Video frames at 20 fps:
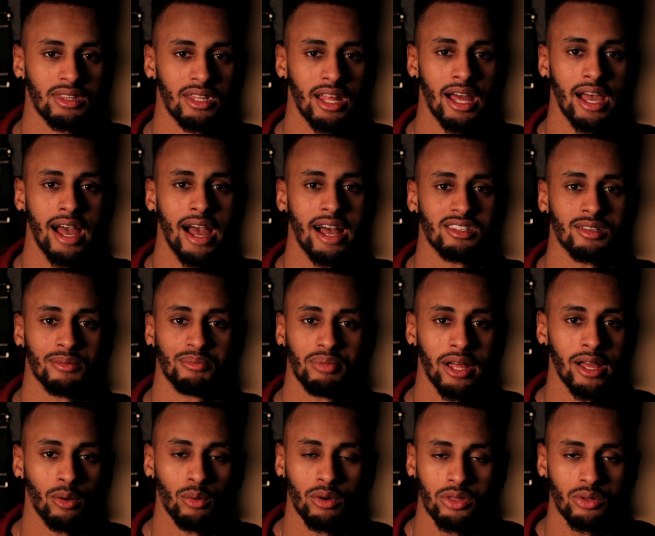that I had to
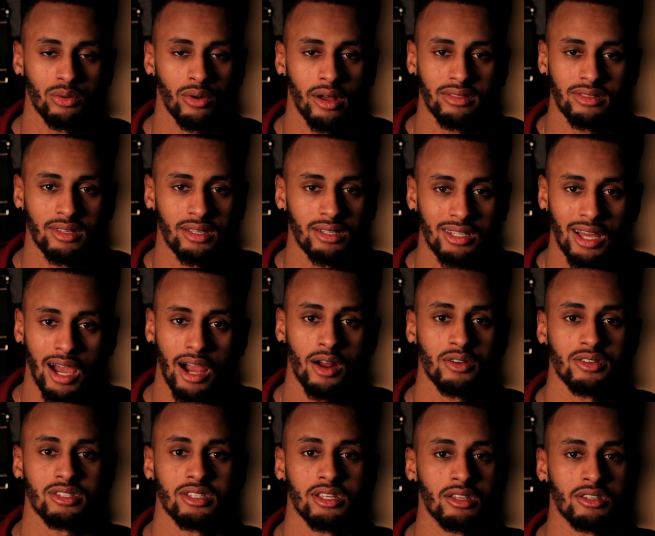play with throughout the entire
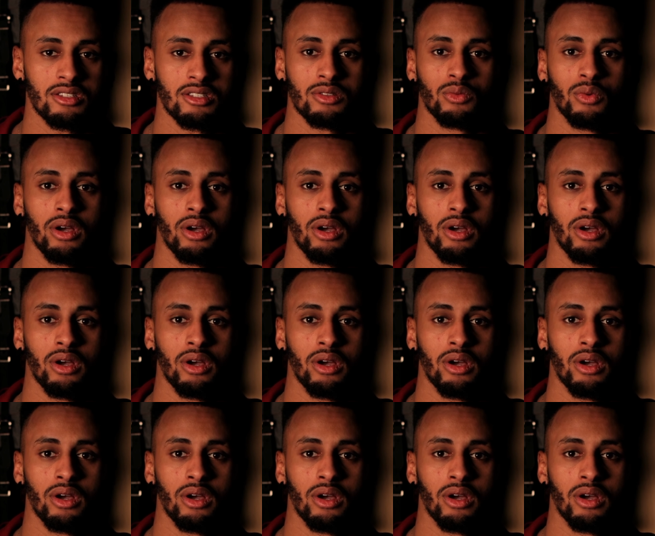season,